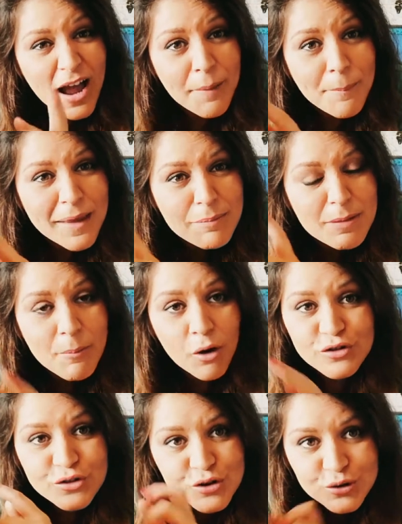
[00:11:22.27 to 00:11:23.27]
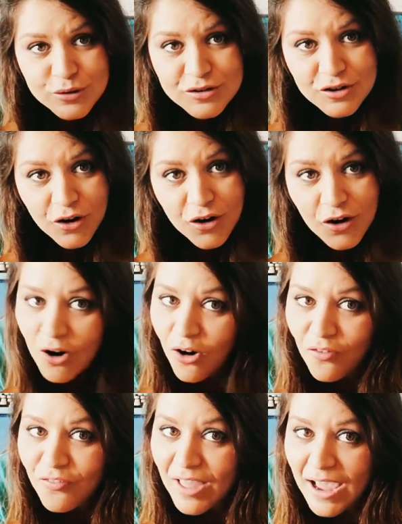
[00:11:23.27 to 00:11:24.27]
and maybe model your sock
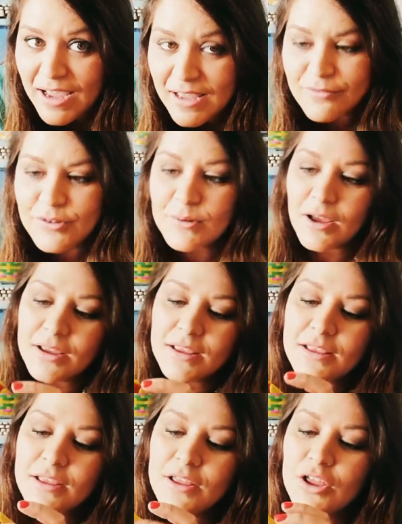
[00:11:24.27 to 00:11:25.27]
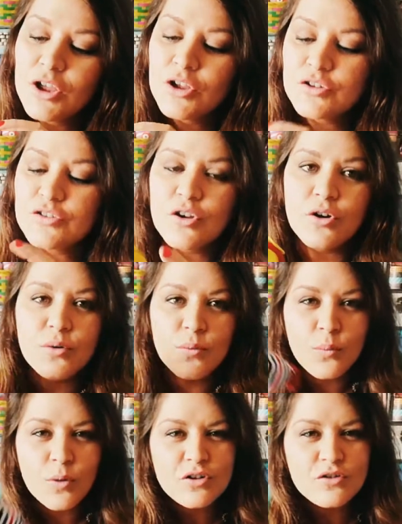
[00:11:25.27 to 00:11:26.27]
on that if you like.
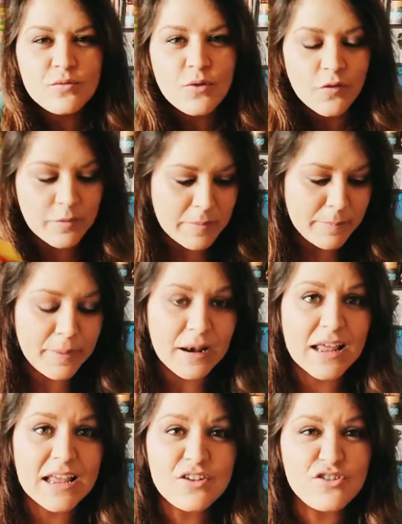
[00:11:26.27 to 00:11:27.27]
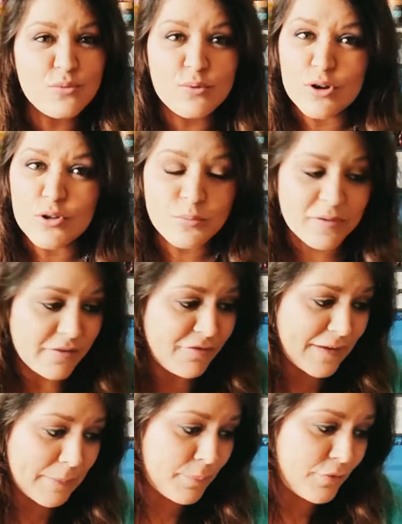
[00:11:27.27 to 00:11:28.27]
So once you've got them in place, you glue them with a
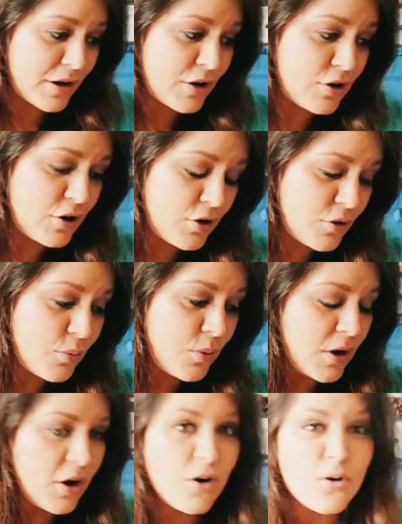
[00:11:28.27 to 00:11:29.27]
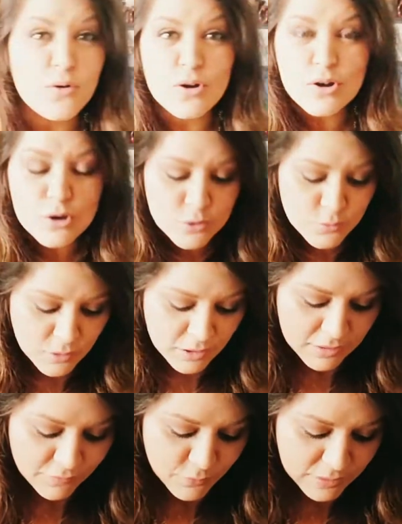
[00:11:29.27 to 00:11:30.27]
fabric glue or a glue
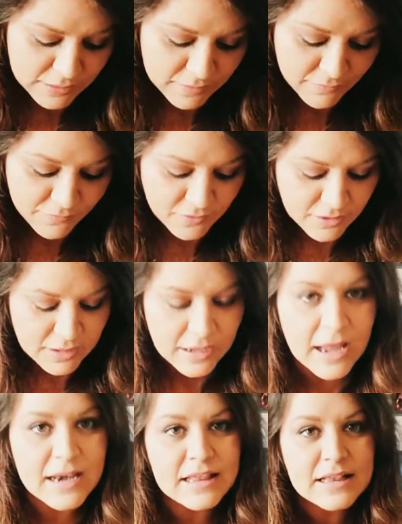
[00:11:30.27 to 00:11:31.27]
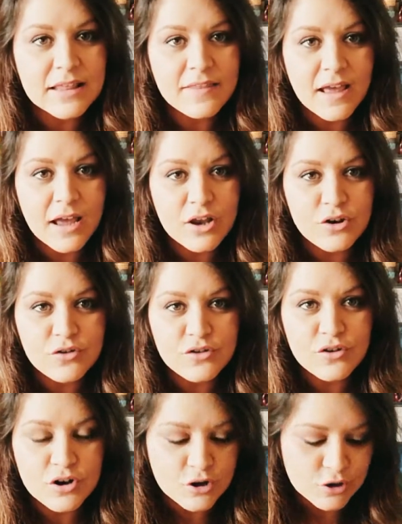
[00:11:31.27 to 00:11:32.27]
gun if you have anything like that, and you're just
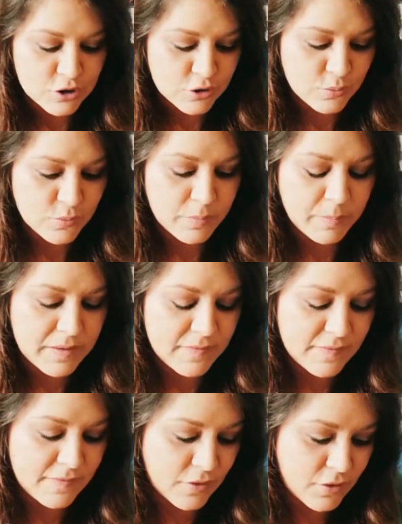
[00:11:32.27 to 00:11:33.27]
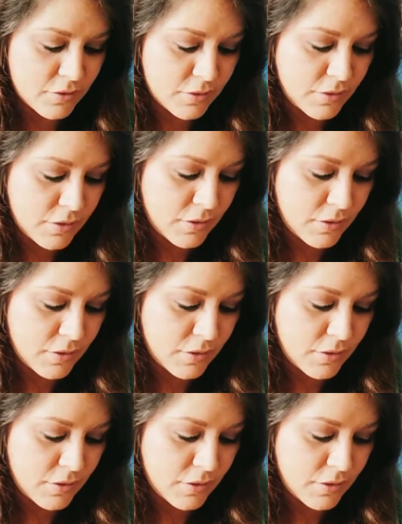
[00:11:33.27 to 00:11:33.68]
going to glue the pieces on.